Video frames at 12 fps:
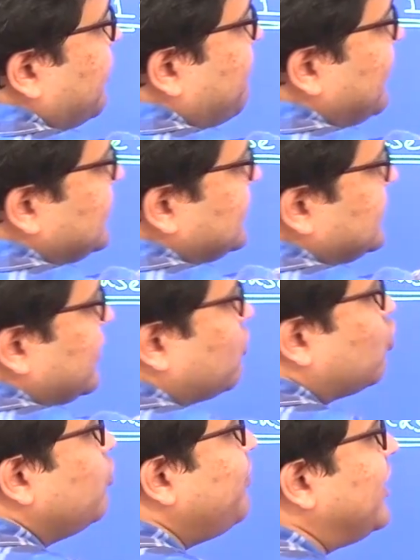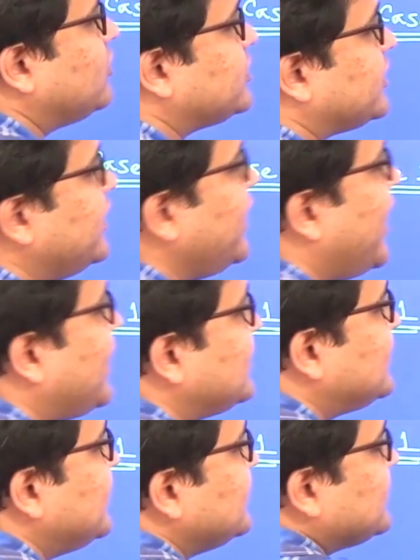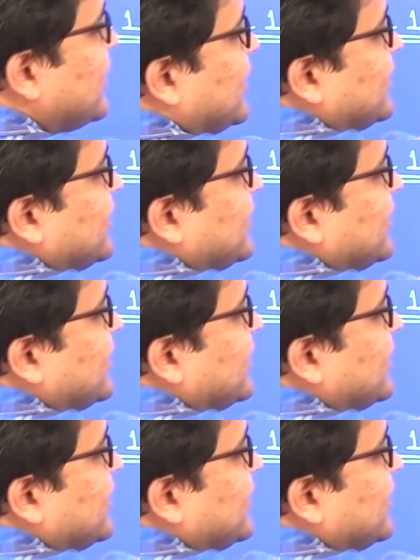represents the group velocity, and since